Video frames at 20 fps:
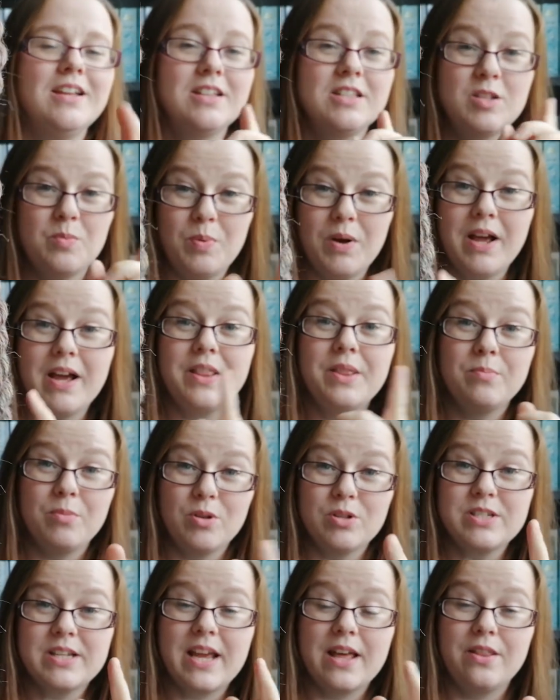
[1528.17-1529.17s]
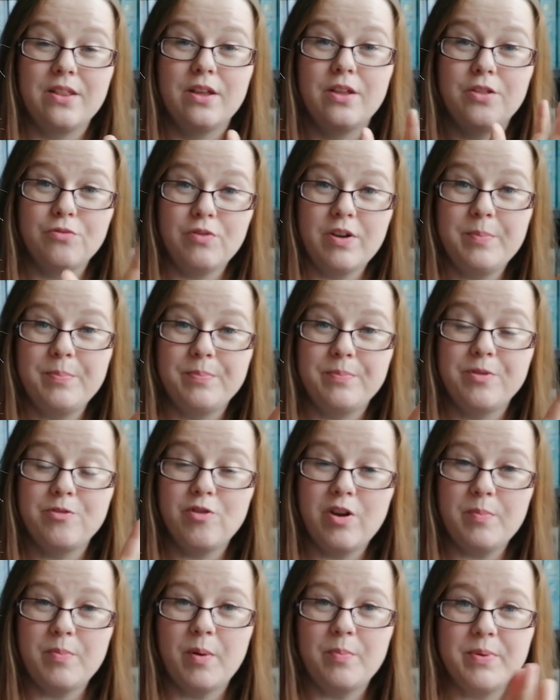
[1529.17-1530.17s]
to ply them all together.
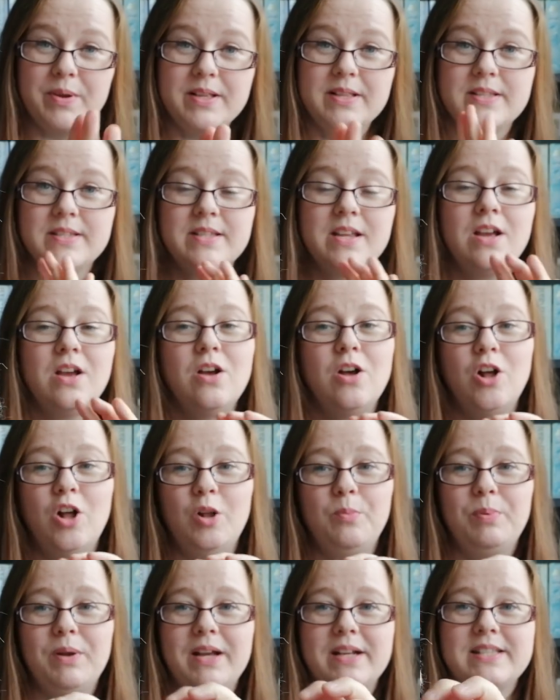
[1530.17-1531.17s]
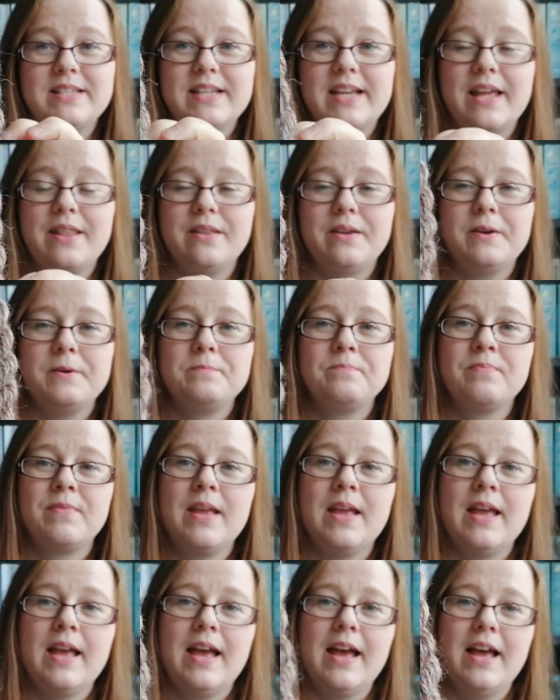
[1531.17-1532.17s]
Three bobbins all plied together,
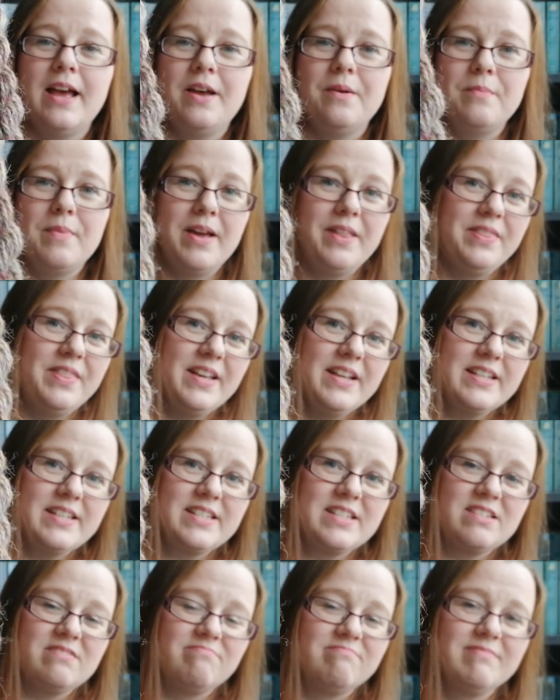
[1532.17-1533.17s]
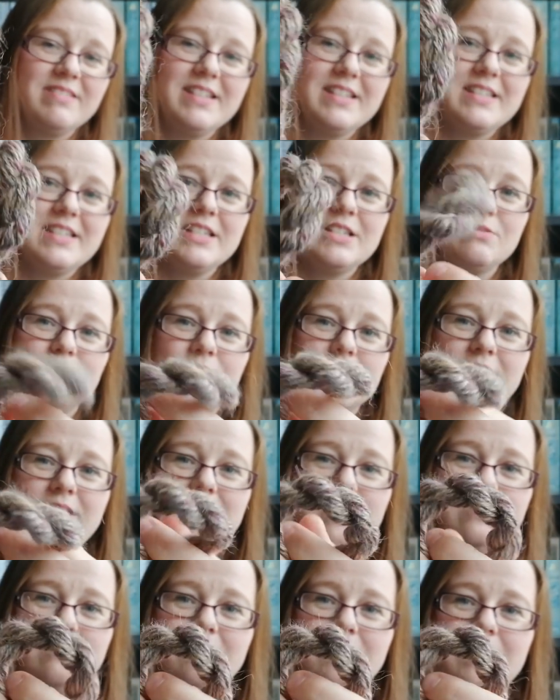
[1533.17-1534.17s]
and this is what
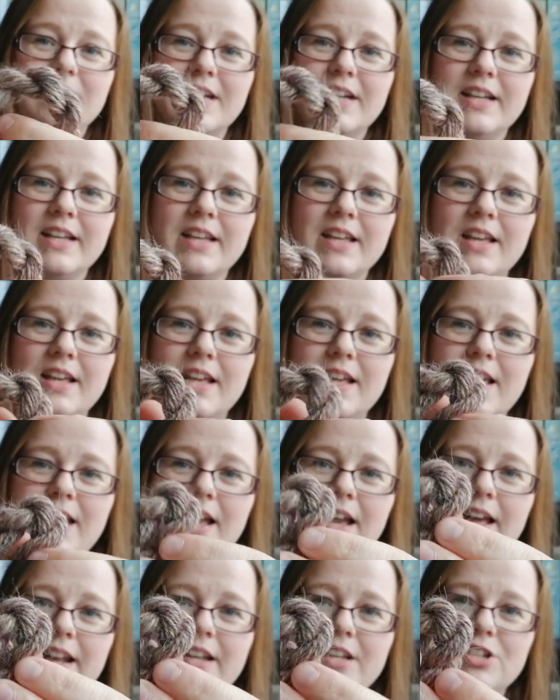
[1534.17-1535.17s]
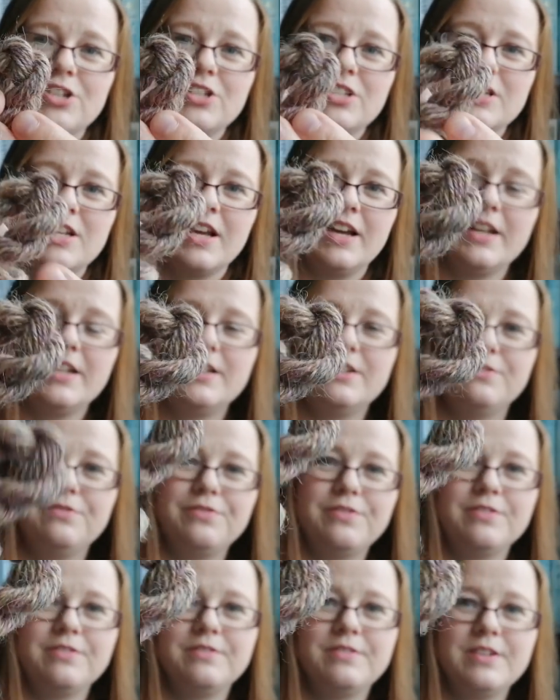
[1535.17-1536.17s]
it looked like, and it just kind
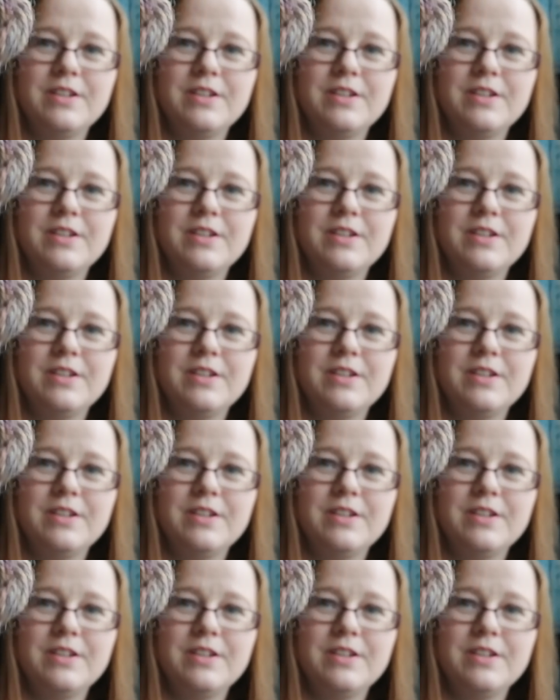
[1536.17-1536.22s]
of